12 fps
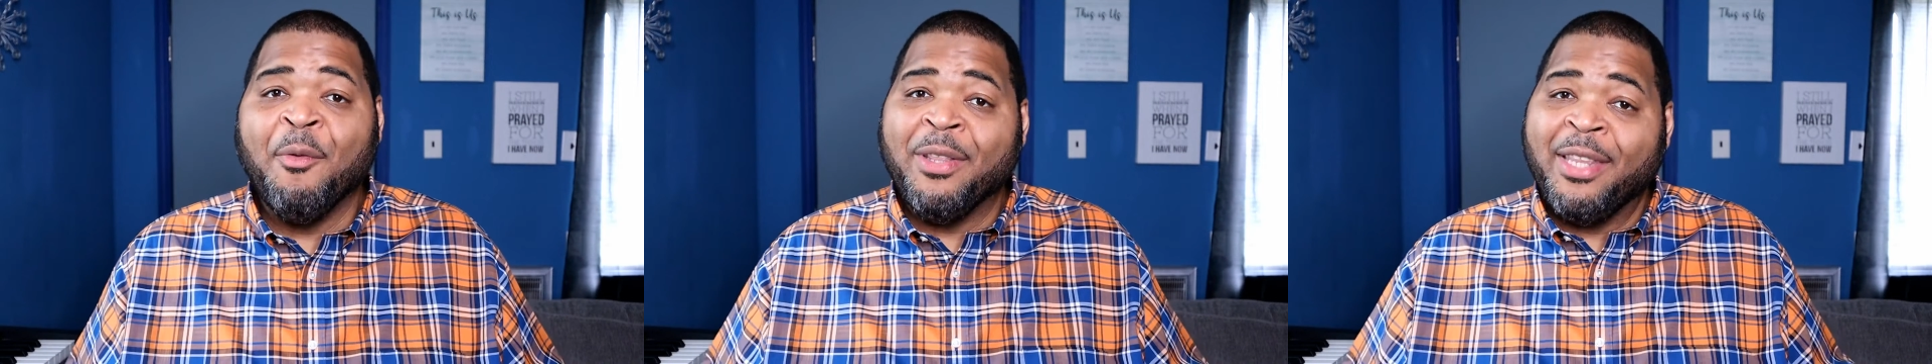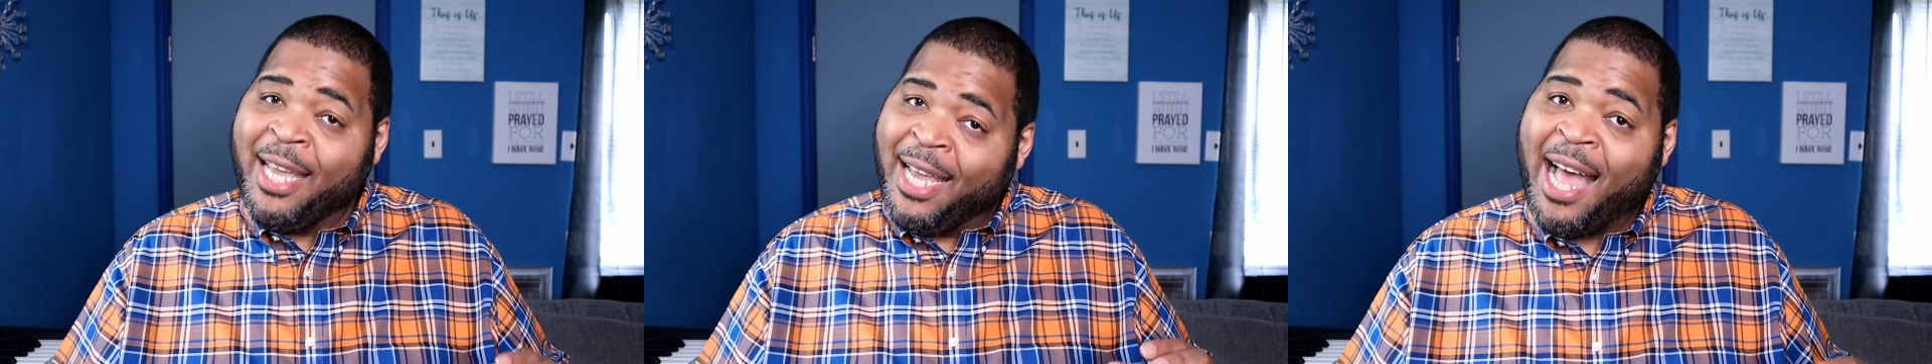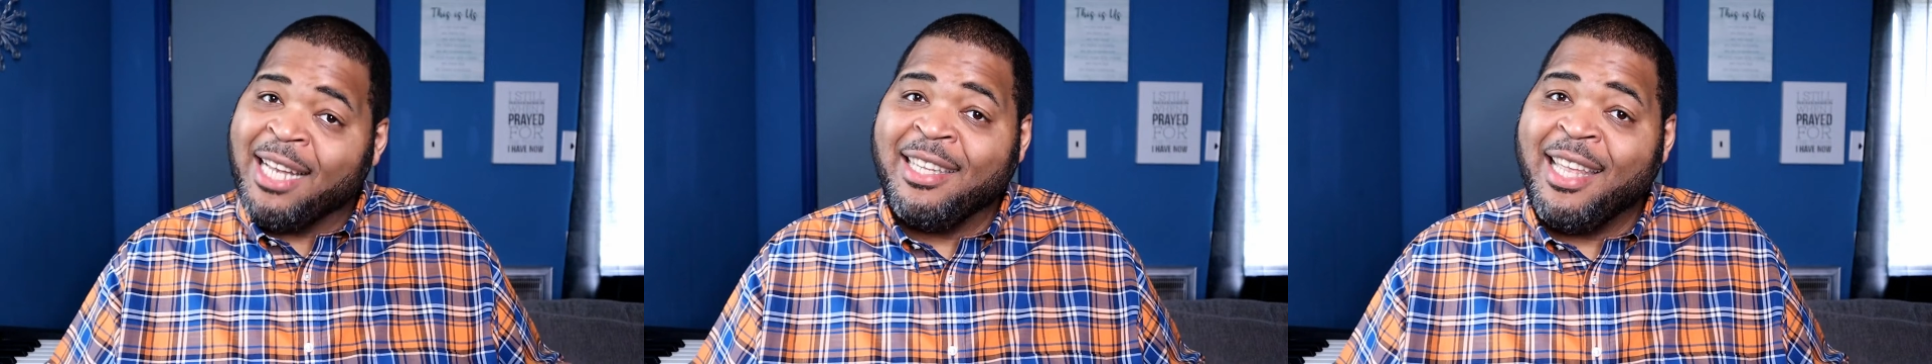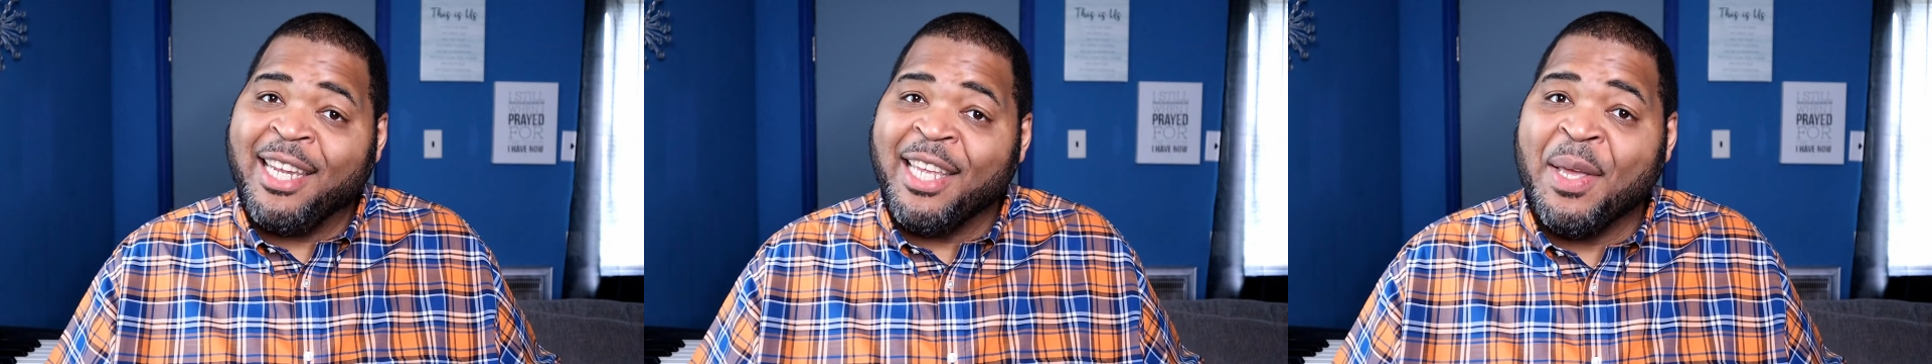And when they
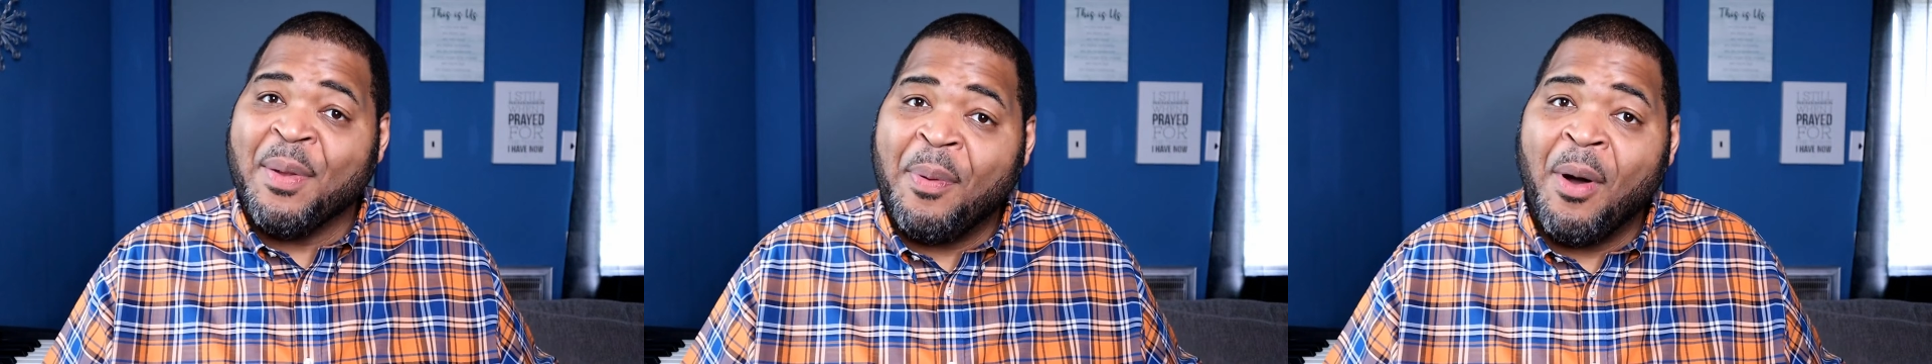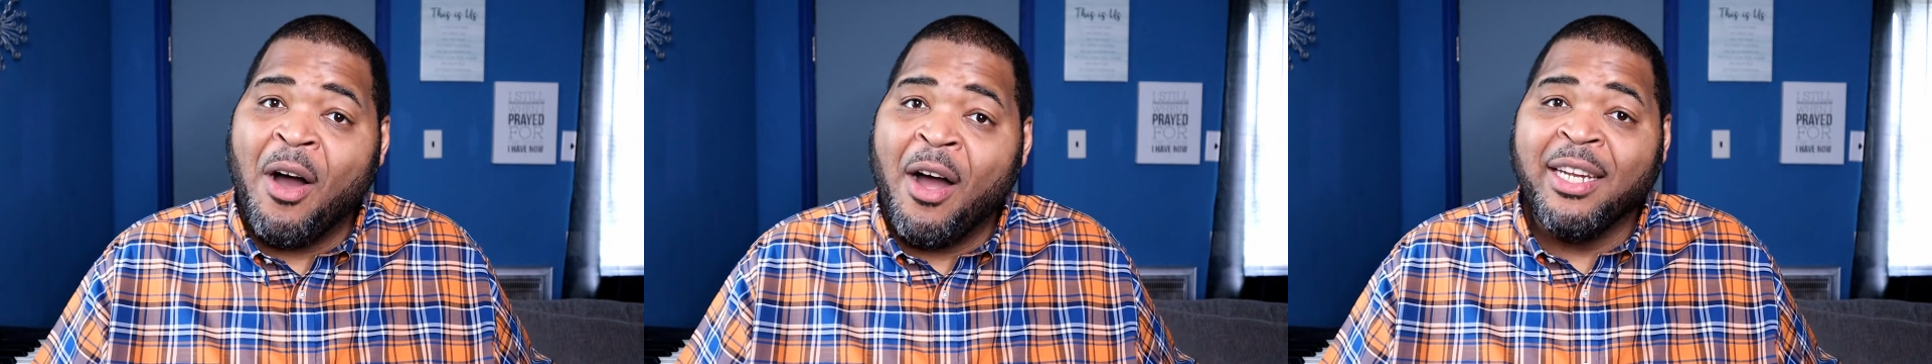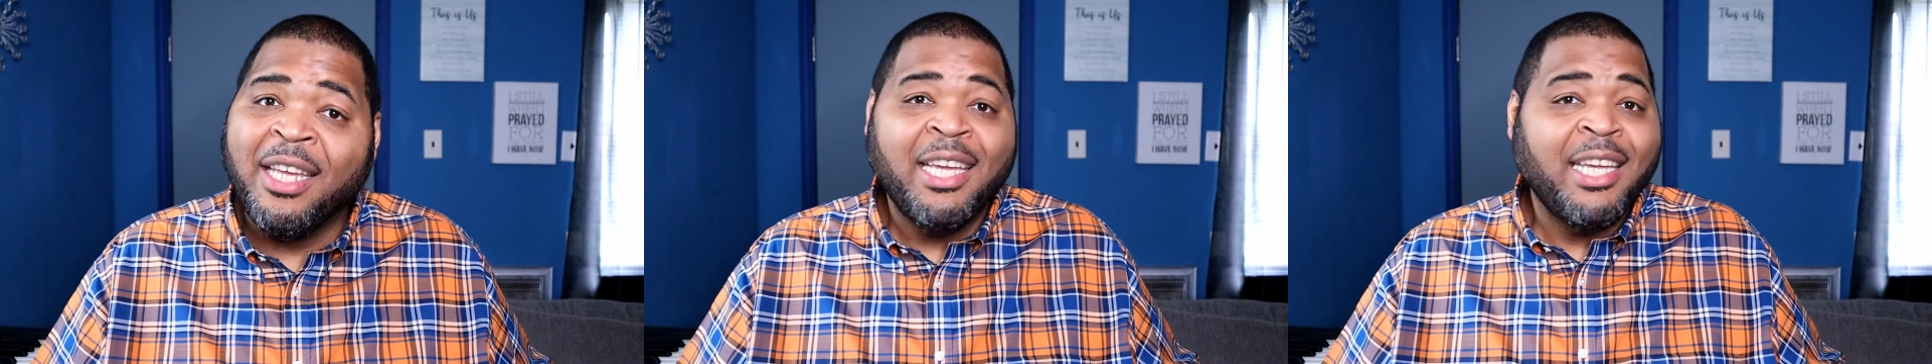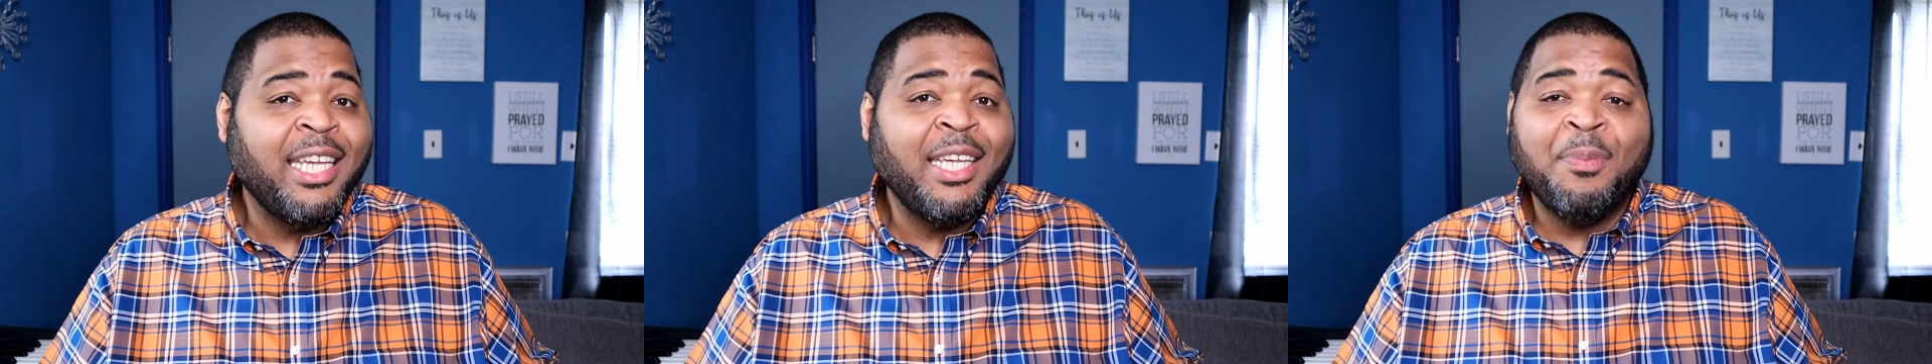got to that end part,